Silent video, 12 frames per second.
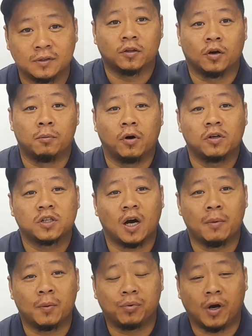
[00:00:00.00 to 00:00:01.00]
The most
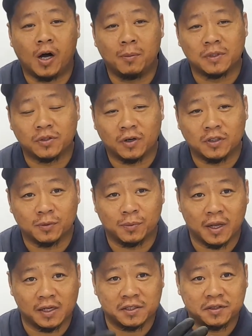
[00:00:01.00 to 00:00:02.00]
common problem is going to
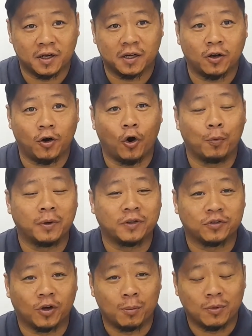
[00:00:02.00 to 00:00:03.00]
be a stuck open
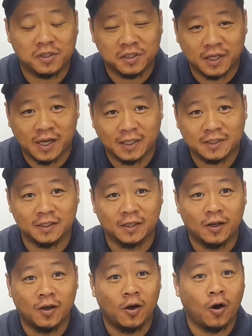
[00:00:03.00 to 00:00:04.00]
thermostat
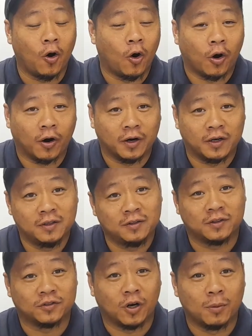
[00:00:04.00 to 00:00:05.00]
or
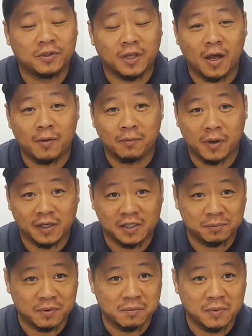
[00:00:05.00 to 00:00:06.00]
the thermostat may
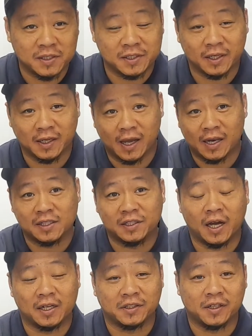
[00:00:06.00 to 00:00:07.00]
just be missing and is
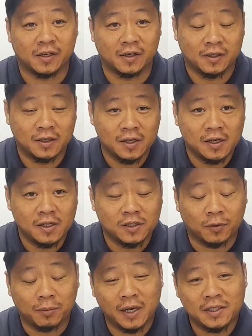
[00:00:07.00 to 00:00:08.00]
not there.
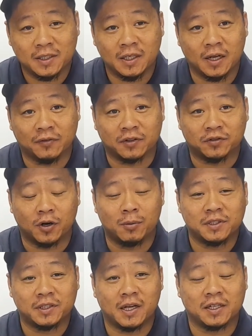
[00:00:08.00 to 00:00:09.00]
So basically, if the
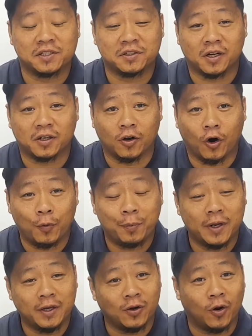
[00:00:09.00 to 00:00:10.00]
thermostat is stuck
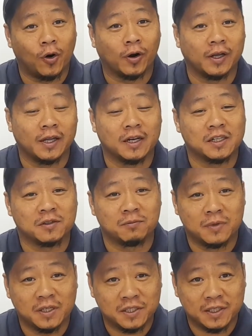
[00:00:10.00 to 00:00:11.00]
open or it is
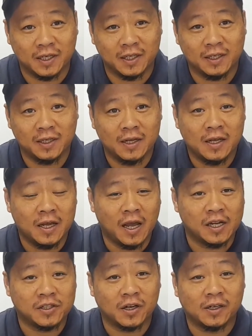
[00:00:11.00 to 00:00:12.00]
missing,
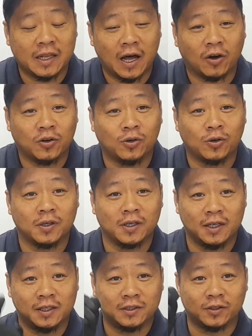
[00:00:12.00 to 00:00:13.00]
it's gonna allow
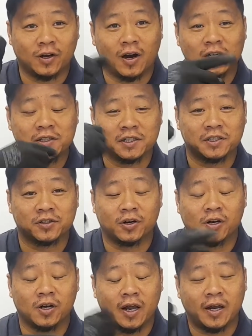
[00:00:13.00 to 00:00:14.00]
coolant to constantly
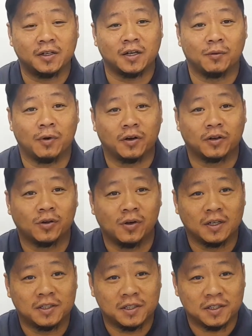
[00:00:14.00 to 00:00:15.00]
circulate around the
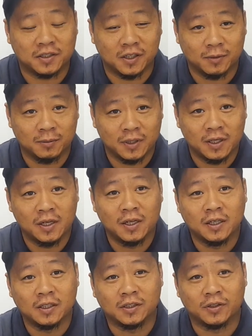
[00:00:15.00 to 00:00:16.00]
cooling system
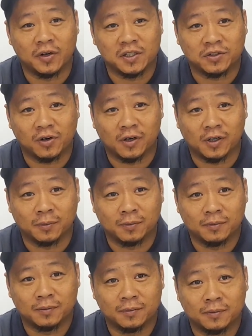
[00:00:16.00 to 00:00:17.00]
during startup.
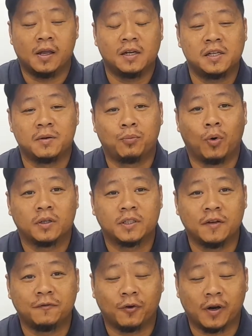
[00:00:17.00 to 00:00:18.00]
It is
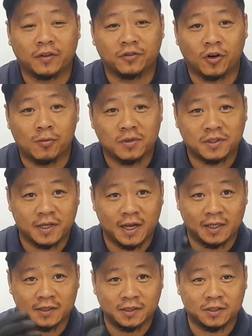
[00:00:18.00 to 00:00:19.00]
important for the
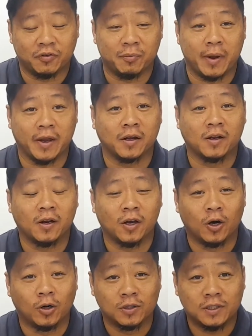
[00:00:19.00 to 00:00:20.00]
thermostat to remain
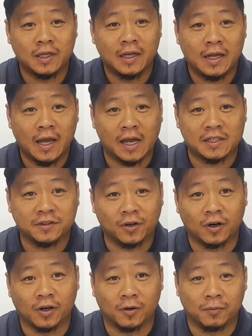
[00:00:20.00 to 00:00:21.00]
closed at
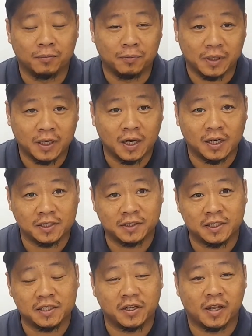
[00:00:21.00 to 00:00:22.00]
startup because
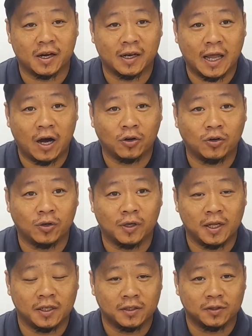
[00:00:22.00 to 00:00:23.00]
this could allow
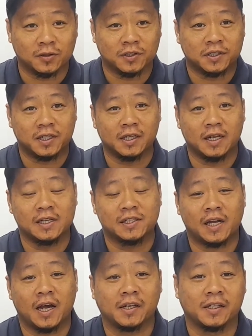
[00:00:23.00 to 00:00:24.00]
coolant to sit
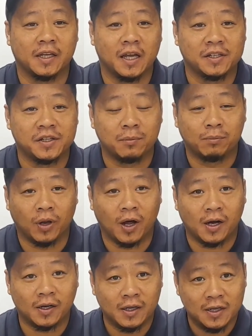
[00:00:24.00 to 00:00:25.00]
inside the engine
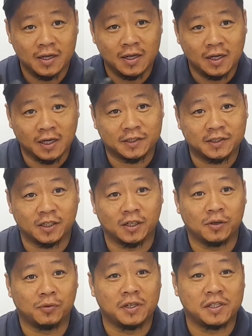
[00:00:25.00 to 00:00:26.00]
block until
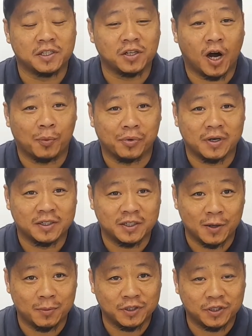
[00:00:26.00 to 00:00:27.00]
it reaches operating
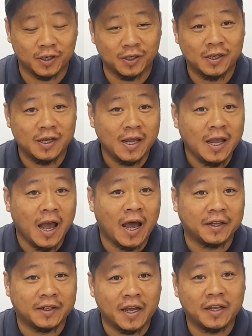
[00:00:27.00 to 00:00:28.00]
temperature
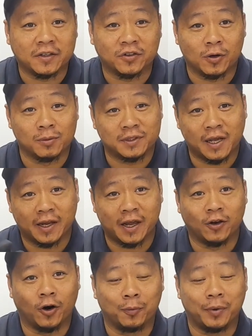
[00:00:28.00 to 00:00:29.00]
and then the thermostat
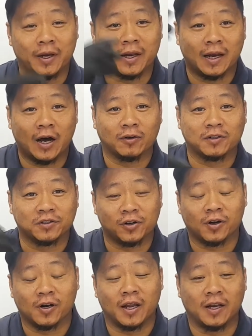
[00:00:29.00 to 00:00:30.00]
can open and allow it to
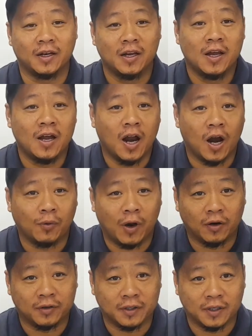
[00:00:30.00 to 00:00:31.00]
circulate
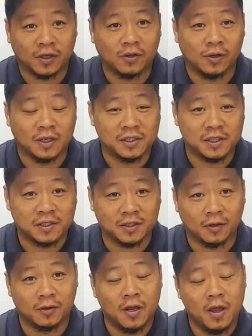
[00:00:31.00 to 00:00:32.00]
around the uh, cooling
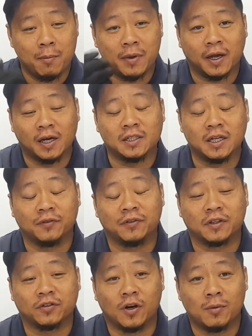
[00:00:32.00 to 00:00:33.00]
system because if
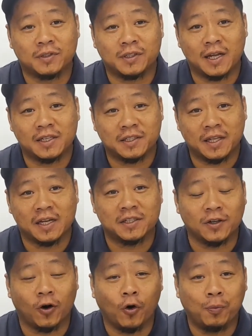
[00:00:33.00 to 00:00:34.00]
the thermostat
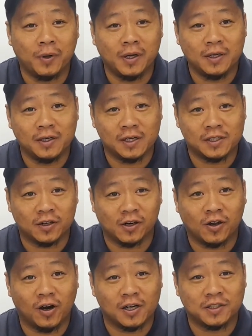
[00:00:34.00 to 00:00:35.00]
stays open it's going
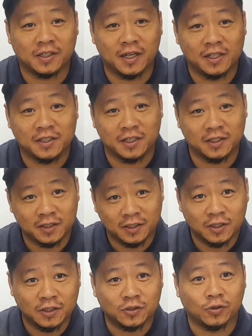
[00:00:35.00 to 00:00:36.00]
to cause the engine
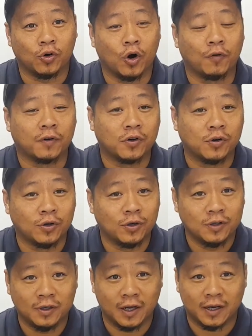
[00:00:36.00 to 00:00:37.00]
to
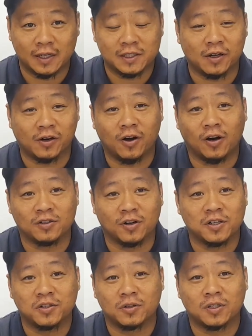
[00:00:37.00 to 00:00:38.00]
overcool and that's going to cause
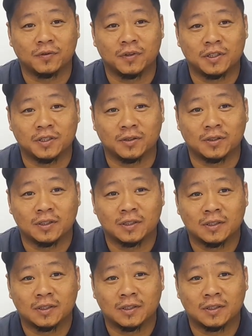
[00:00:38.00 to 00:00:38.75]
all sorts of issues.